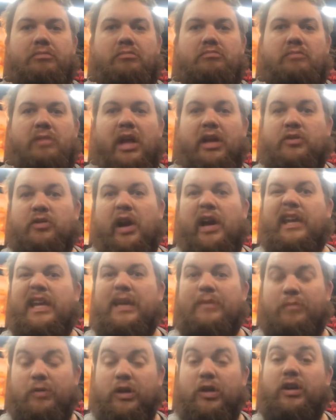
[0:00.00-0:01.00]
And trying to
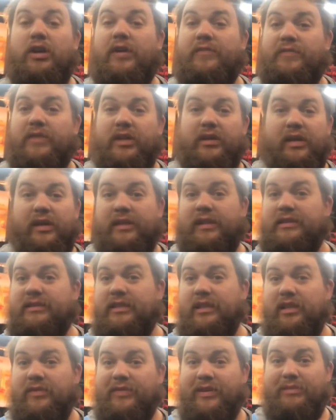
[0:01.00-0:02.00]
keep a good enough deal. Like this
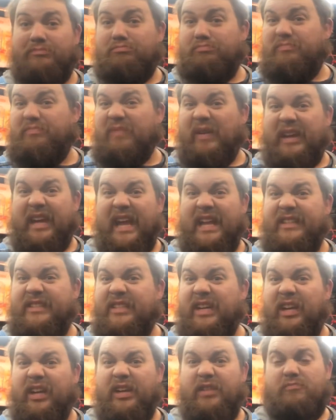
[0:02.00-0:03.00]
deal, if I can't
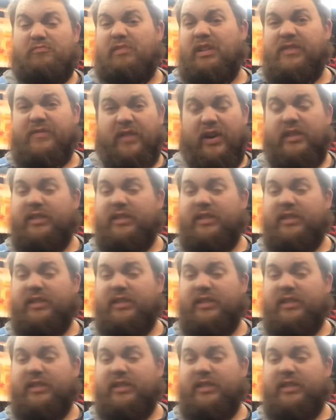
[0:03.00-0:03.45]
sell it, it's fine.